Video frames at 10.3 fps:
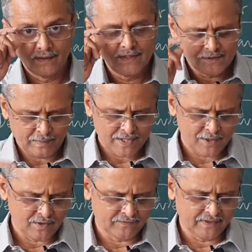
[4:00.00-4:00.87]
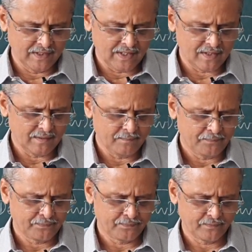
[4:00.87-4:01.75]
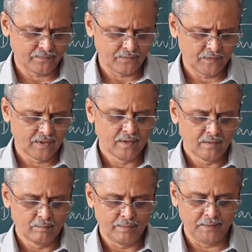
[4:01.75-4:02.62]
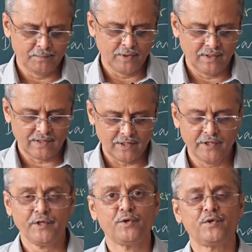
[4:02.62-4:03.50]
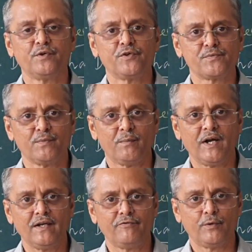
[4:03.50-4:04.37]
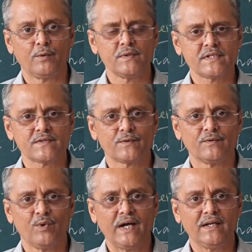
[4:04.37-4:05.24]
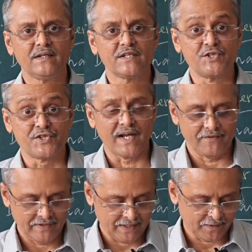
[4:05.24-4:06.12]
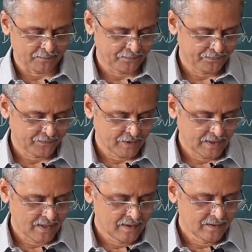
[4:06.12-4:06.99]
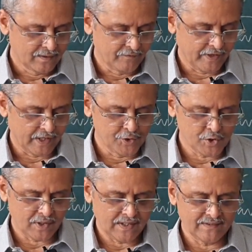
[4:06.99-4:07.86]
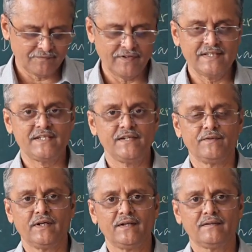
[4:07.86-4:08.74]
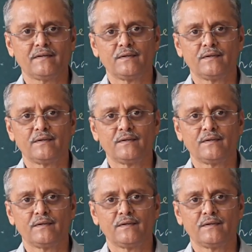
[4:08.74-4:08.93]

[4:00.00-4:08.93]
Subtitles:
In spite of the law, people continue to use mobile phones while driving. We enjoyed the festival